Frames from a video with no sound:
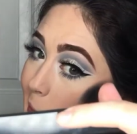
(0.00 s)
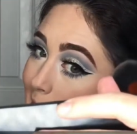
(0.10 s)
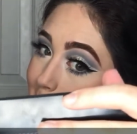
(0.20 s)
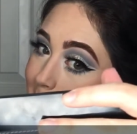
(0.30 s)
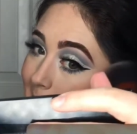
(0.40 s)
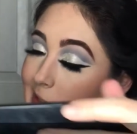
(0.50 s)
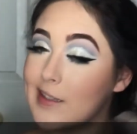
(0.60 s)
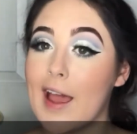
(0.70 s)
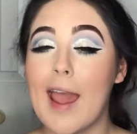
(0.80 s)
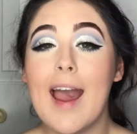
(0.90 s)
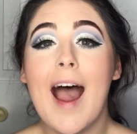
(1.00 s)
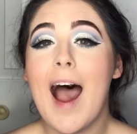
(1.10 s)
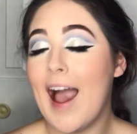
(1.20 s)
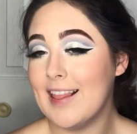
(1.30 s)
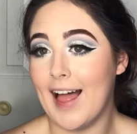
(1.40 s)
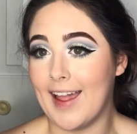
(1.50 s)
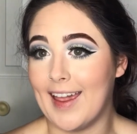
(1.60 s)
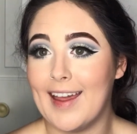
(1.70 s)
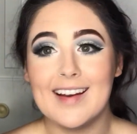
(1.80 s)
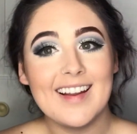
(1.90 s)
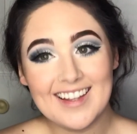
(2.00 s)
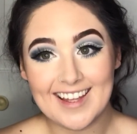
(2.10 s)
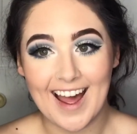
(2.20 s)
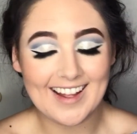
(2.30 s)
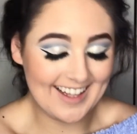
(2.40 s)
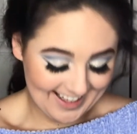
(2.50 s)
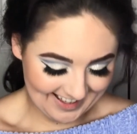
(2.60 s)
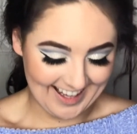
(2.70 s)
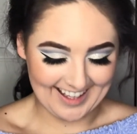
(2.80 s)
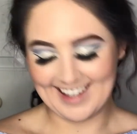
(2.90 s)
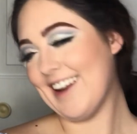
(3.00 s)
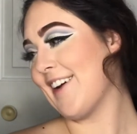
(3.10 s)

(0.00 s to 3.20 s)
what I'm trying to say? I like it. Yeah, I like it.